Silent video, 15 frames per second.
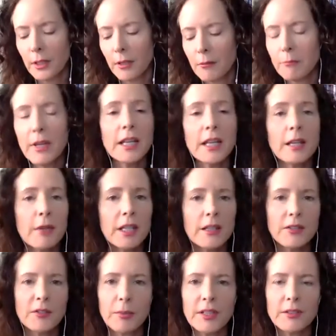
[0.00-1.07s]
Many, many
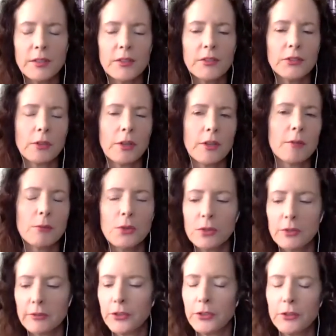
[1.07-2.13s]
species are on the
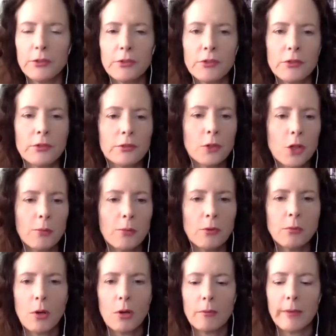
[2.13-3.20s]
move due to global
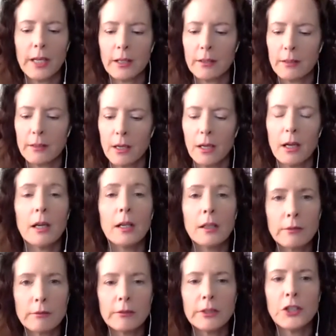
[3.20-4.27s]
warming,
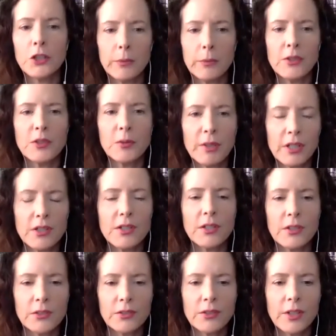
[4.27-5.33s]
the human
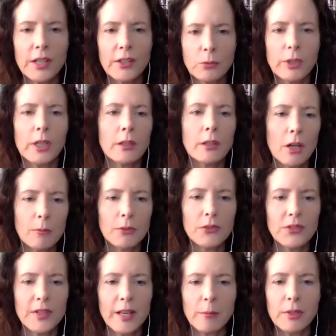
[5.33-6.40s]
species as well, Homo
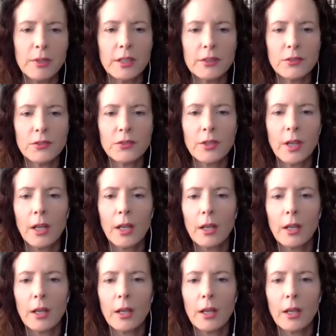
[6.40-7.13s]
sapiens.